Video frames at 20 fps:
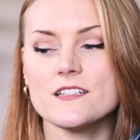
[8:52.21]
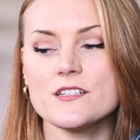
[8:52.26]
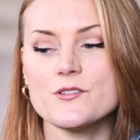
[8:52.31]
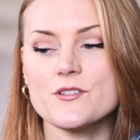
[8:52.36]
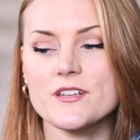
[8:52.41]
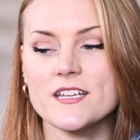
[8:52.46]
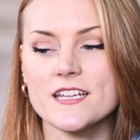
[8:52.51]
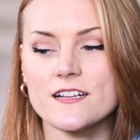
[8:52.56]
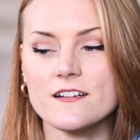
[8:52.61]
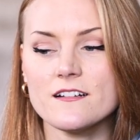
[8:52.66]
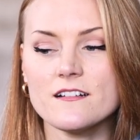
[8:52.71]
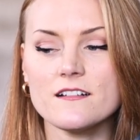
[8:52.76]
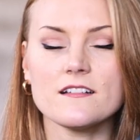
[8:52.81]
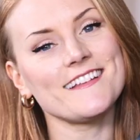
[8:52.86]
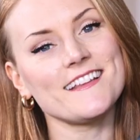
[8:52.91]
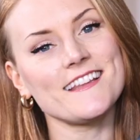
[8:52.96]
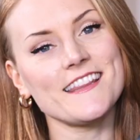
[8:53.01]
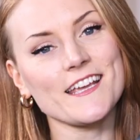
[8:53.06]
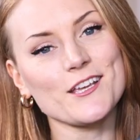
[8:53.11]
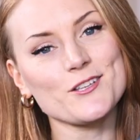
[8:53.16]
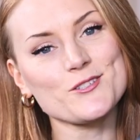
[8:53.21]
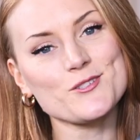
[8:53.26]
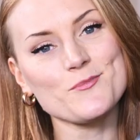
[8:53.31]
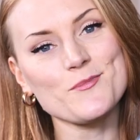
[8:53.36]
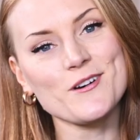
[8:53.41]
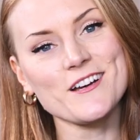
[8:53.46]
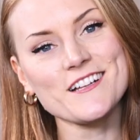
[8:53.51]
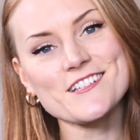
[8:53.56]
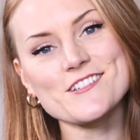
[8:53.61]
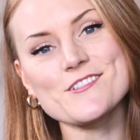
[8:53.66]
to hear. Thank you so
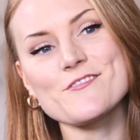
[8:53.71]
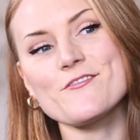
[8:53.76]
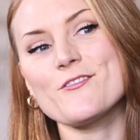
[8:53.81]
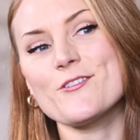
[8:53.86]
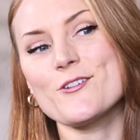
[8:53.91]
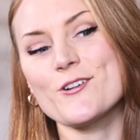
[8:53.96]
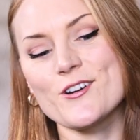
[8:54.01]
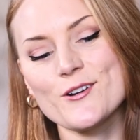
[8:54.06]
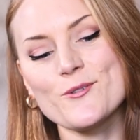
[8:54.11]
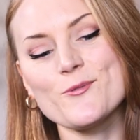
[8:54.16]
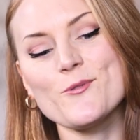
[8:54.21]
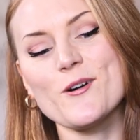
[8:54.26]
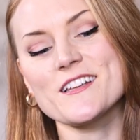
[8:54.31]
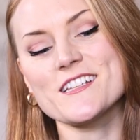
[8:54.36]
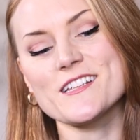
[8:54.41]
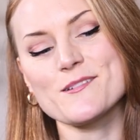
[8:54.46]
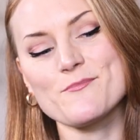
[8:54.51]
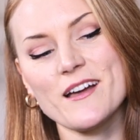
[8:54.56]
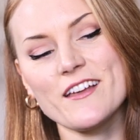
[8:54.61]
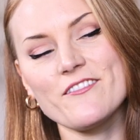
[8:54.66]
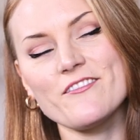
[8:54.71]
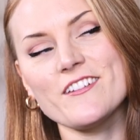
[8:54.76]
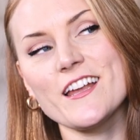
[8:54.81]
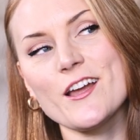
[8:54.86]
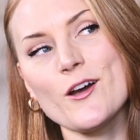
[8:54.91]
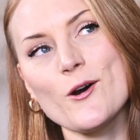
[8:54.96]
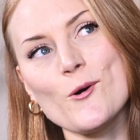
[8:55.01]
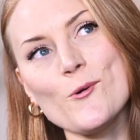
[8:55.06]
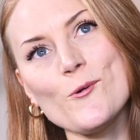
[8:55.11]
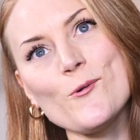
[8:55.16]
much for watching my
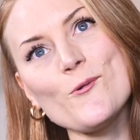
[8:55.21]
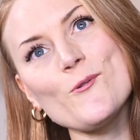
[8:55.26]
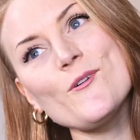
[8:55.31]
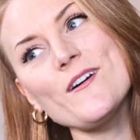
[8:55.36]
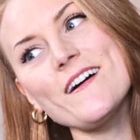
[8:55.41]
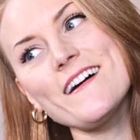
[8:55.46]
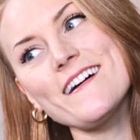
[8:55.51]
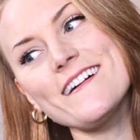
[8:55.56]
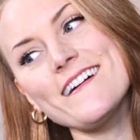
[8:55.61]
video,